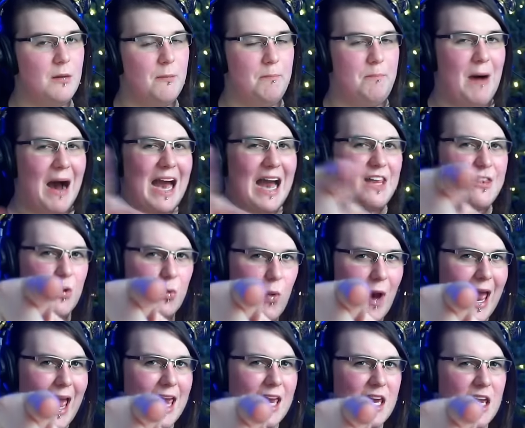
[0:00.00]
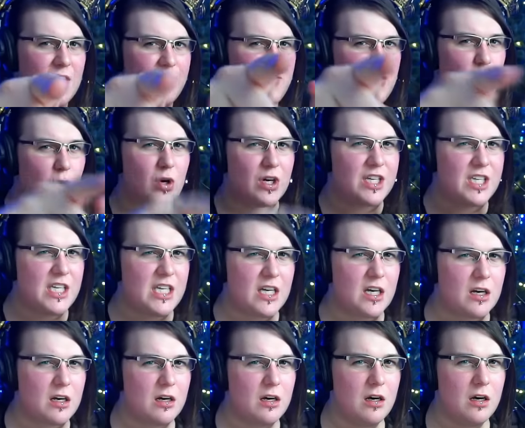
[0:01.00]
by the way, if you are
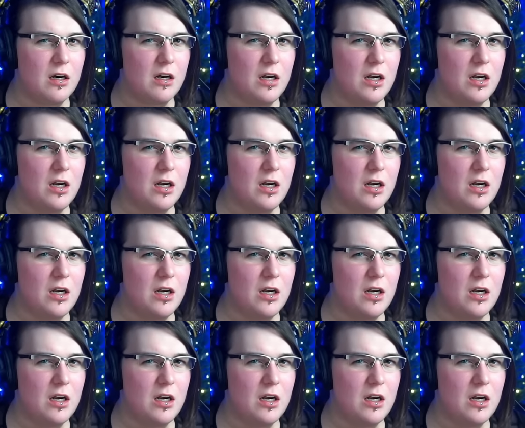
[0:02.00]
here,